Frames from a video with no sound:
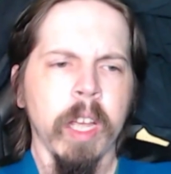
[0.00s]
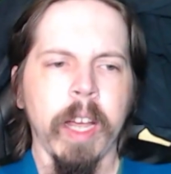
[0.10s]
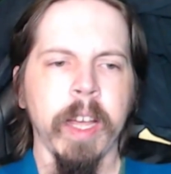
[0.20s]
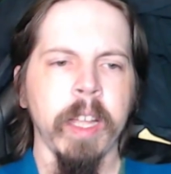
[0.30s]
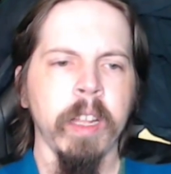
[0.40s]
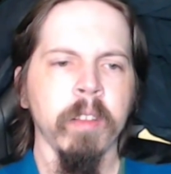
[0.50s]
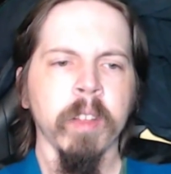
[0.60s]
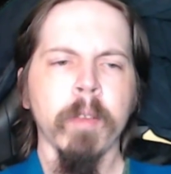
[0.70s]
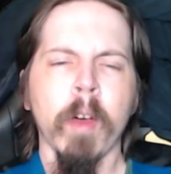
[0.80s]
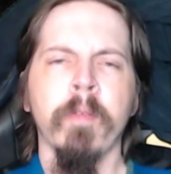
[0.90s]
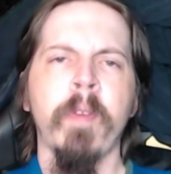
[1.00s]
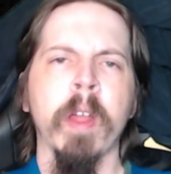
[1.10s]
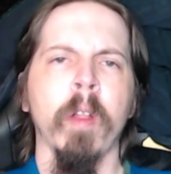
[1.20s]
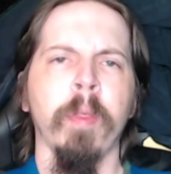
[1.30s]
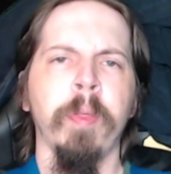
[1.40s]
and give our
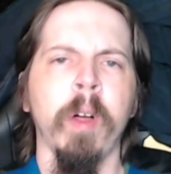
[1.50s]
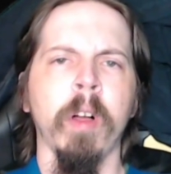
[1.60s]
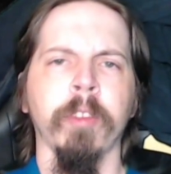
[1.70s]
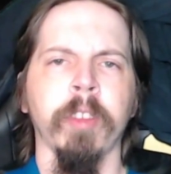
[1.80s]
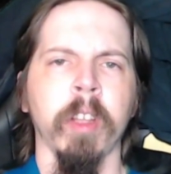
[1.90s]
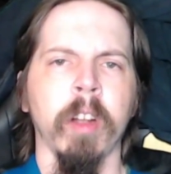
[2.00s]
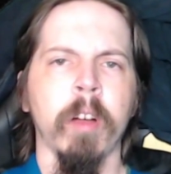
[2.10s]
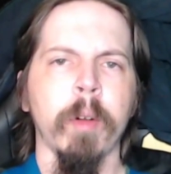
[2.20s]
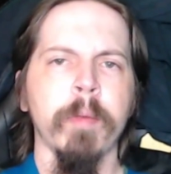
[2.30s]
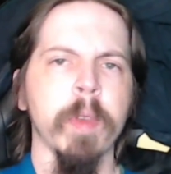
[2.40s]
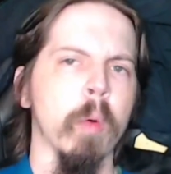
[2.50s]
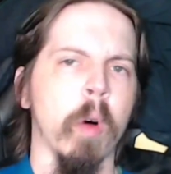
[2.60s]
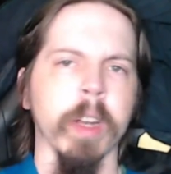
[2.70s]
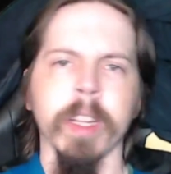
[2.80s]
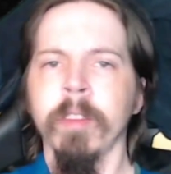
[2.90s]
final thoughts and our review
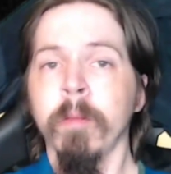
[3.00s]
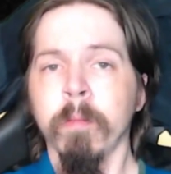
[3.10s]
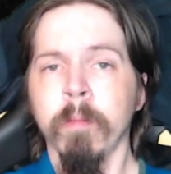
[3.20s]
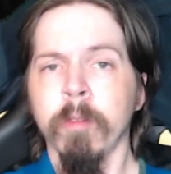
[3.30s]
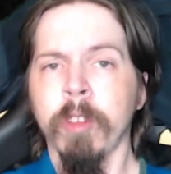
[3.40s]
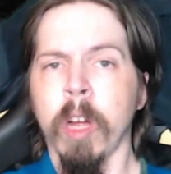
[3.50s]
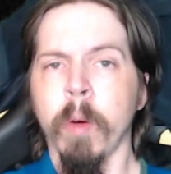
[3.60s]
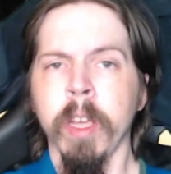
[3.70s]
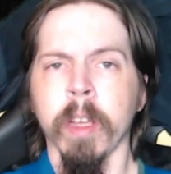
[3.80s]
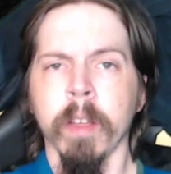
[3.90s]
on it. Shall we?